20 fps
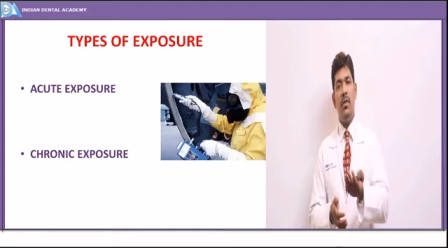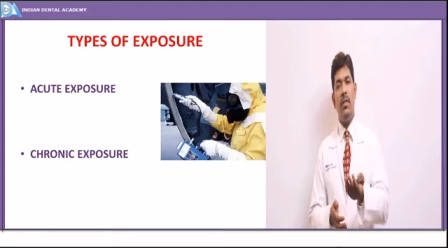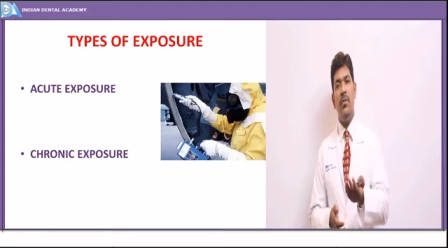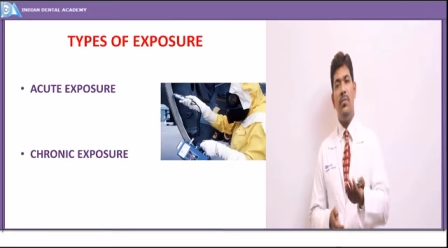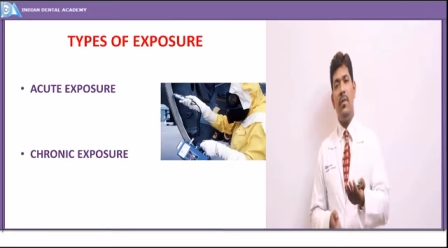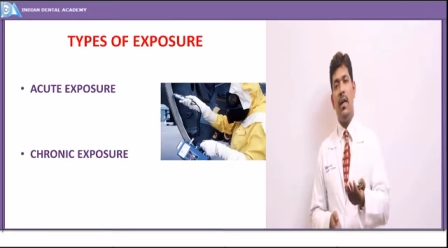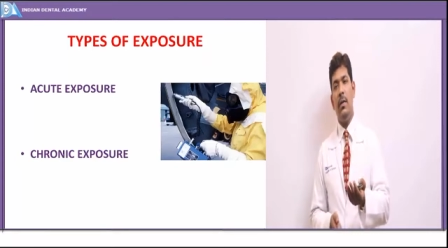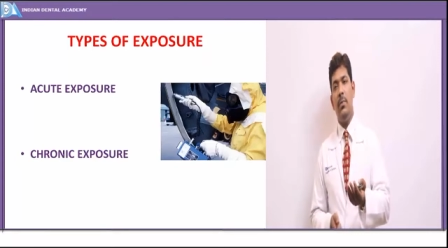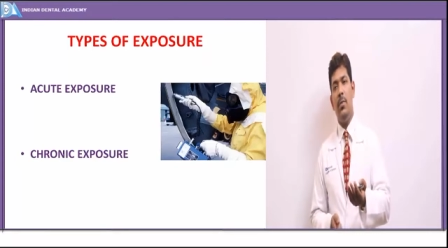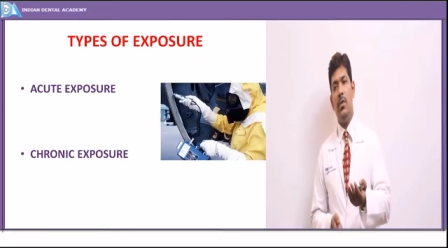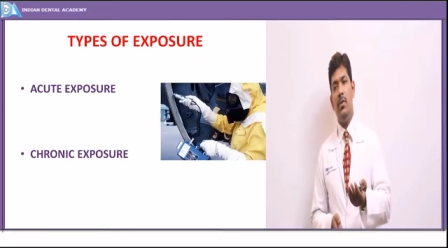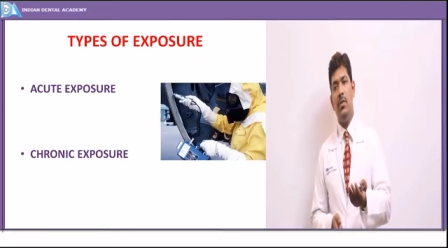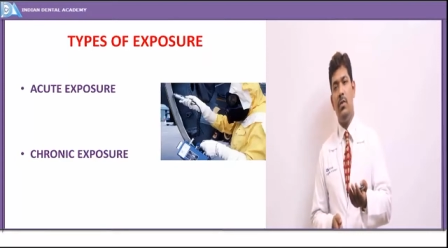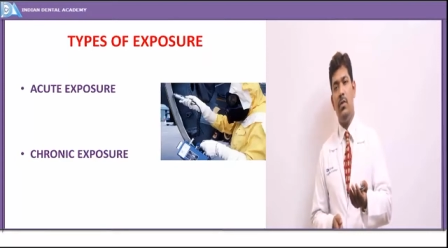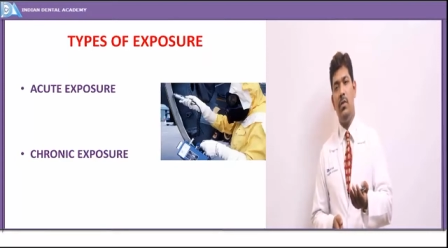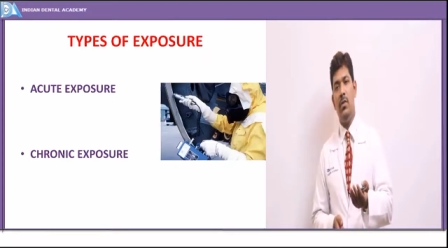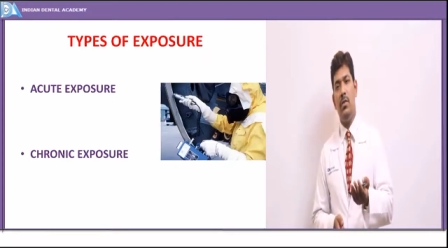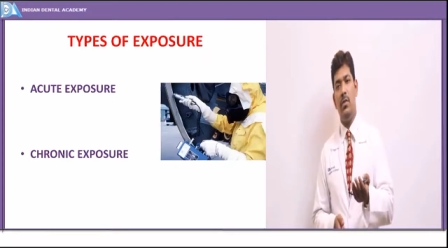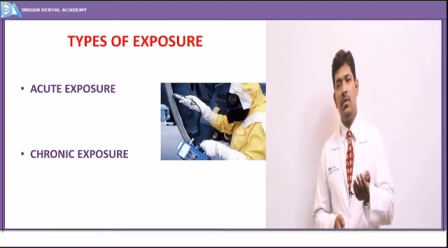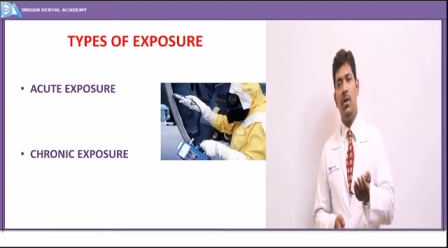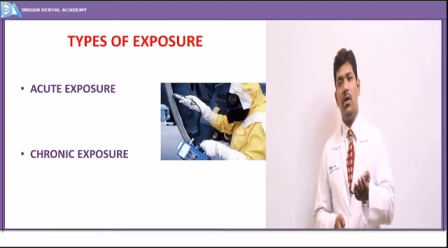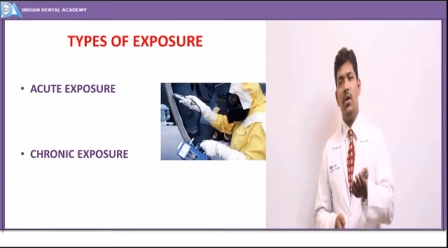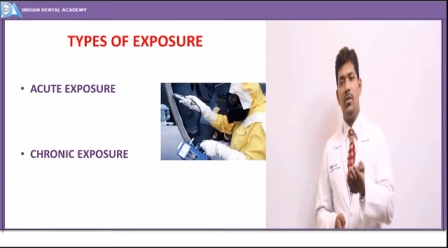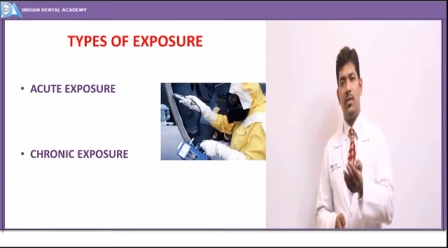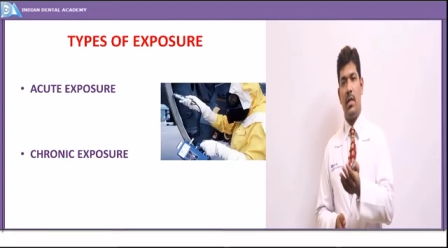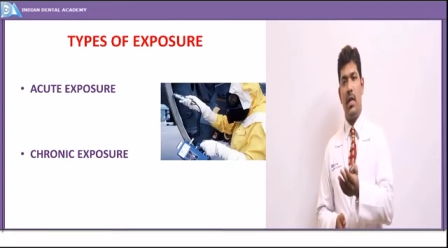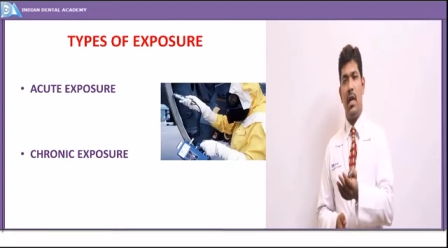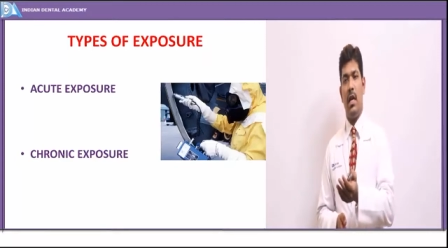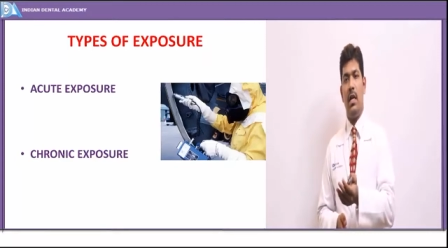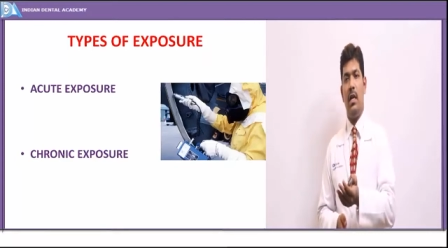this fibrosis or
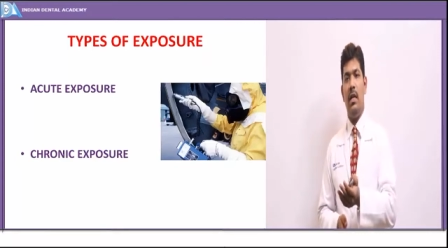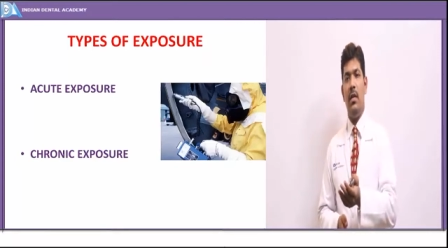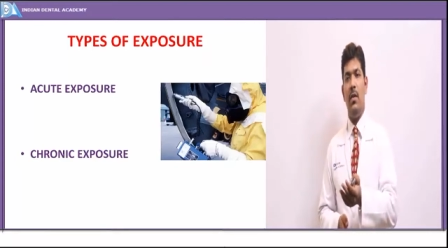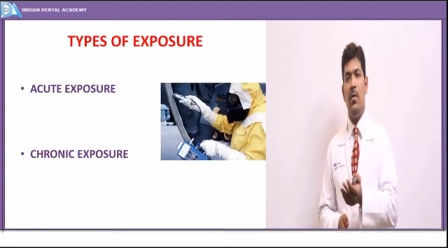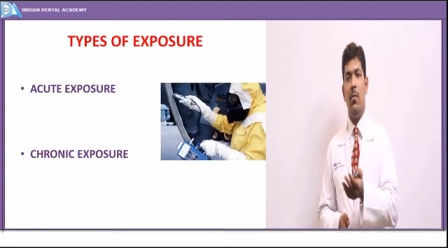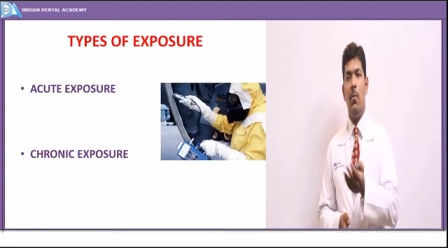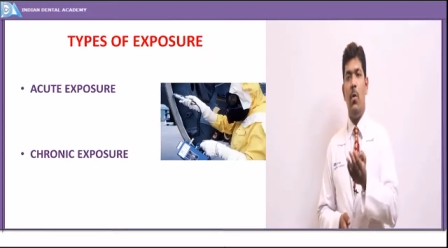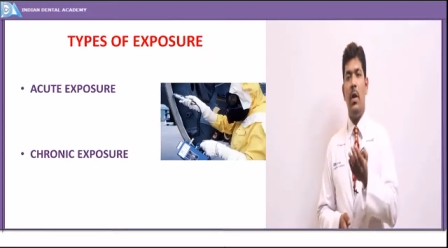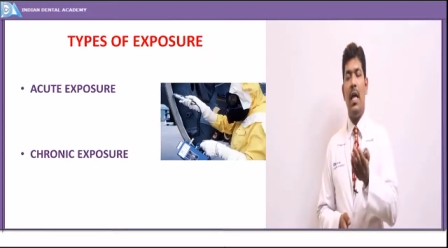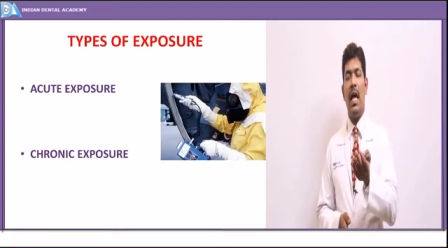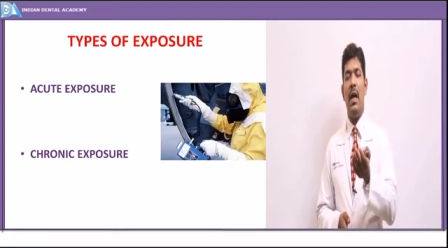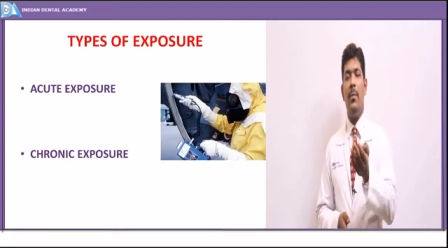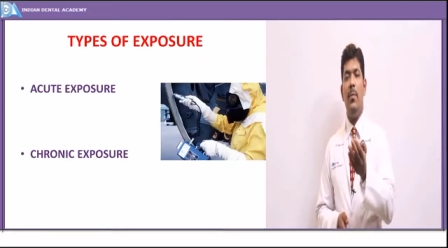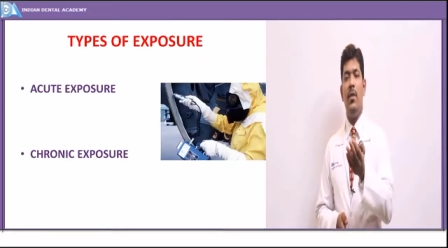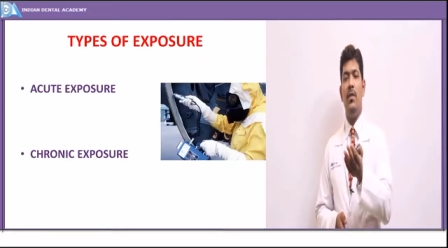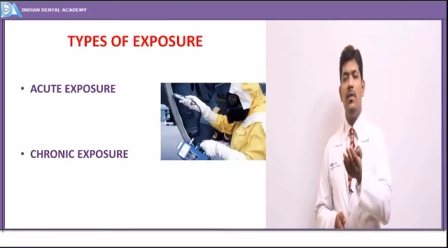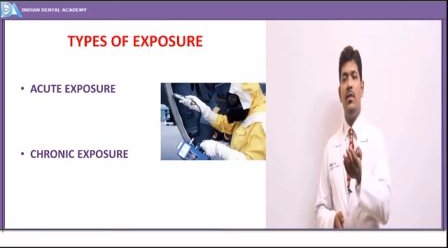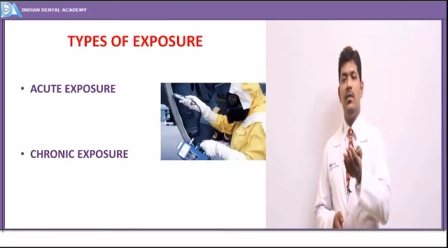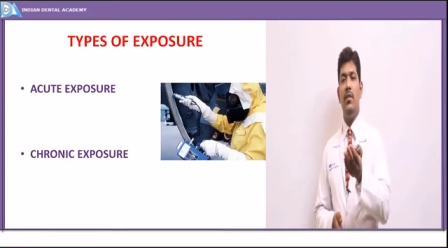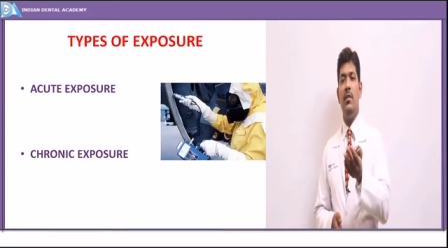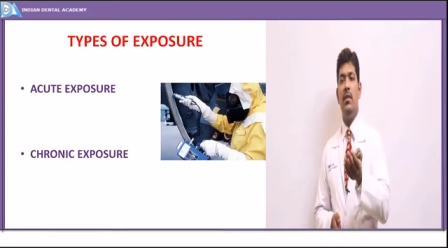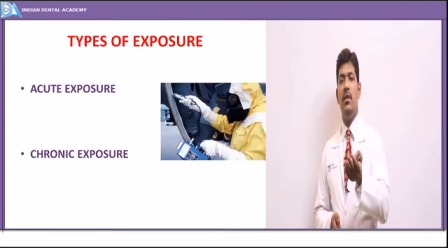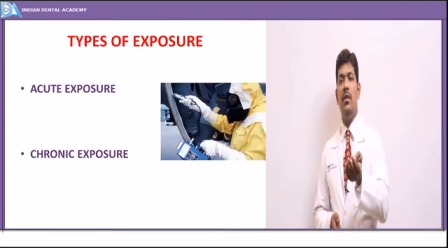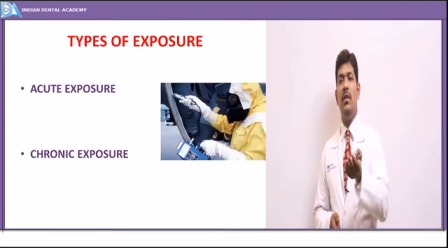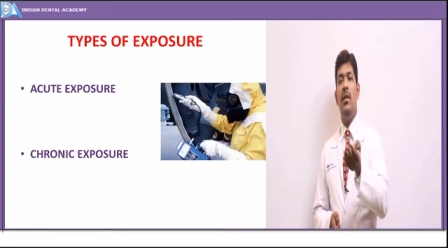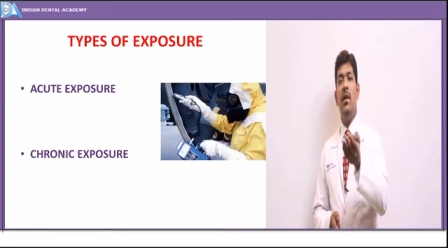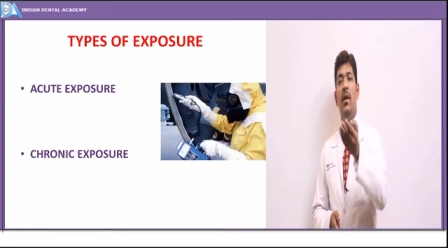scarring what happens is the